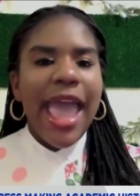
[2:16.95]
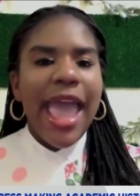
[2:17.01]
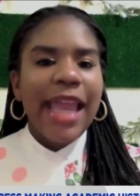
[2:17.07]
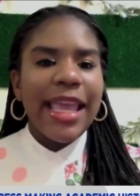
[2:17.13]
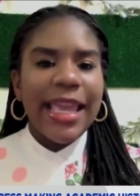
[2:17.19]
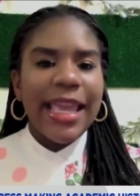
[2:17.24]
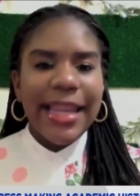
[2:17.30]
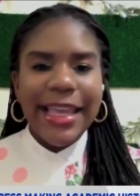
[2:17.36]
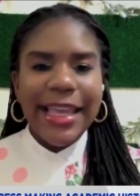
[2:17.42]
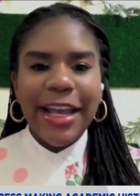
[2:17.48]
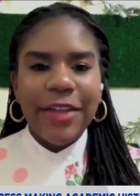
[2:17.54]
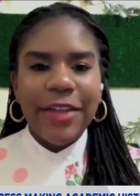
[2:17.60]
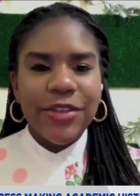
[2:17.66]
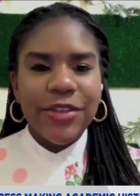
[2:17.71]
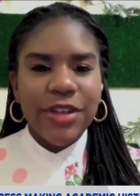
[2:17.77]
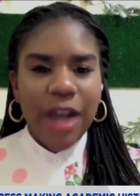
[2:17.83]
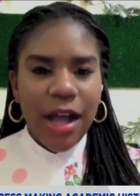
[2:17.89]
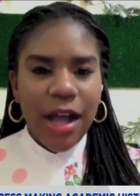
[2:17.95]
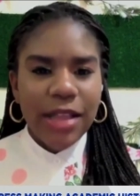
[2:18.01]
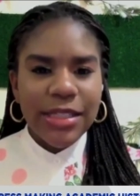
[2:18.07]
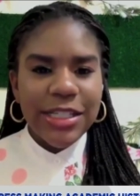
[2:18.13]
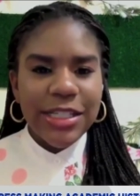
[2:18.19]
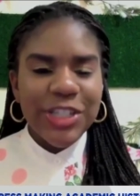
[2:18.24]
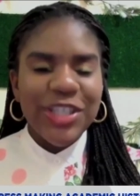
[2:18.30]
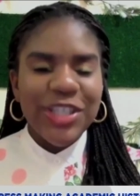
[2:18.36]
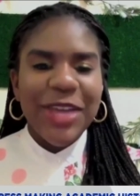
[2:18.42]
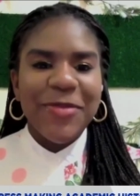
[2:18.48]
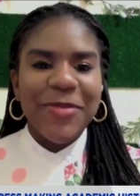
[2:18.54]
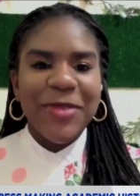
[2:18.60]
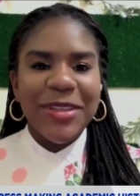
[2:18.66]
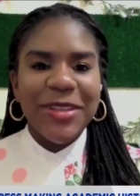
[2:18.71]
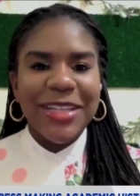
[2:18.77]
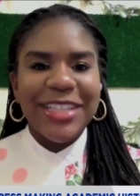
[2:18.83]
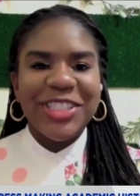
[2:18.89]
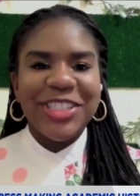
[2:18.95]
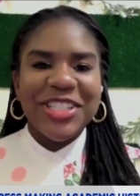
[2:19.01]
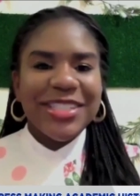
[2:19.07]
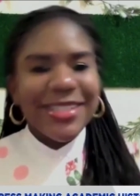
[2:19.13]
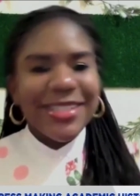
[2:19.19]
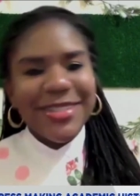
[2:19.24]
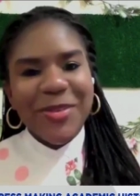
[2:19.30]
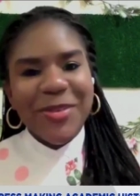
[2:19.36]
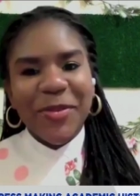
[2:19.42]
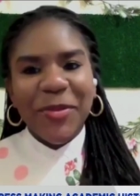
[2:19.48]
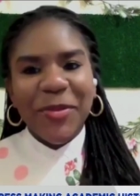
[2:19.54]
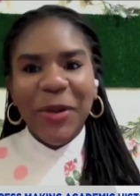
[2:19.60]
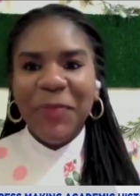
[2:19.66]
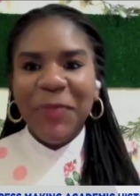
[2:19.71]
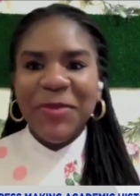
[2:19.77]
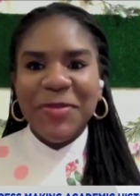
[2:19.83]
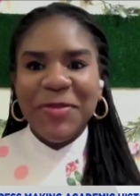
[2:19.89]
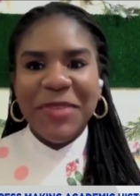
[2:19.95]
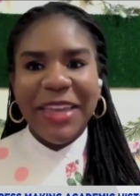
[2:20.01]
at any other college that really just roped